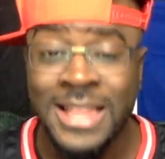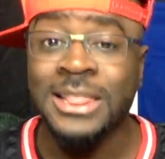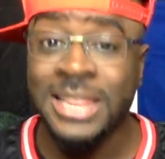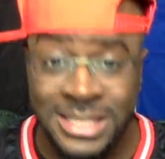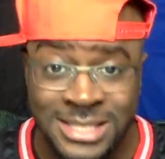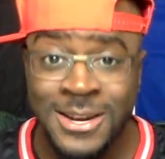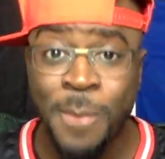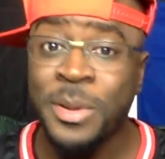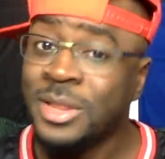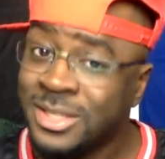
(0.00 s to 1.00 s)
Listen
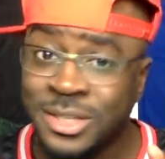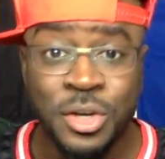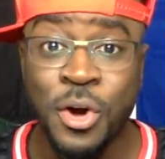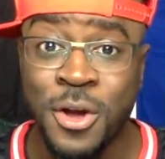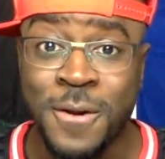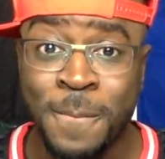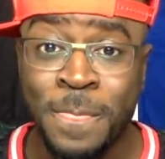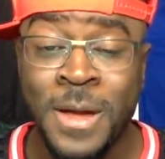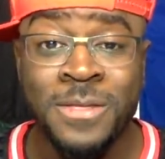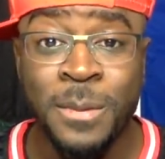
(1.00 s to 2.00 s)
up and listen good.
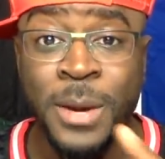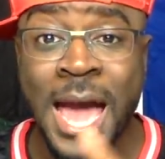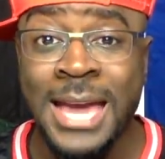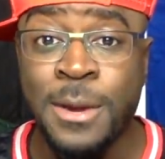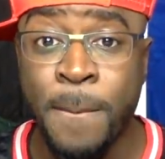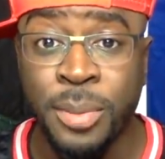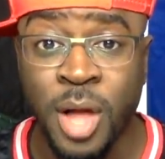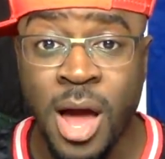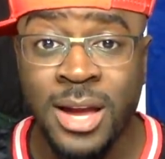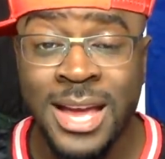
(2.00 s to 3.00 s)
The guy can
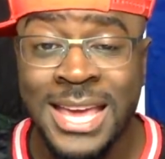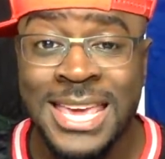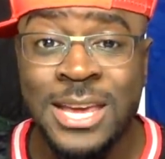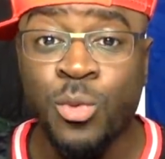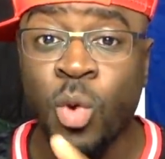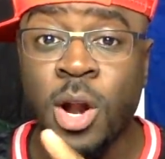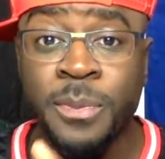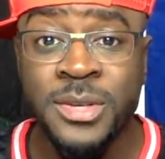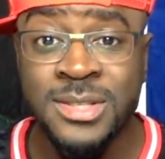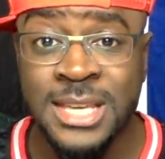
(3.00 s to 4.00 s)
block. He can run up
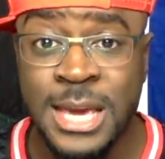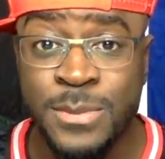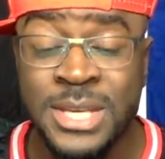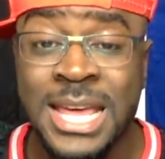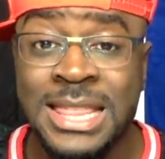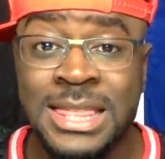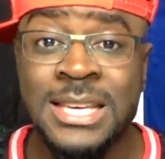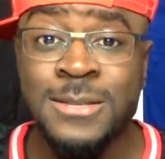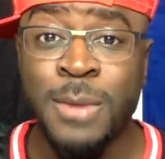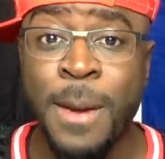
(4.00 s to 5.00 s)
the seams.
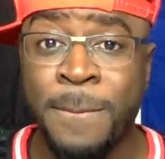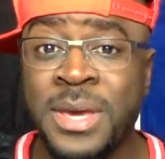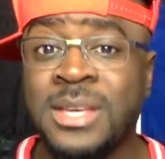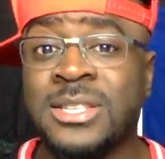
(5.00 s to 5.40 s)
This might be a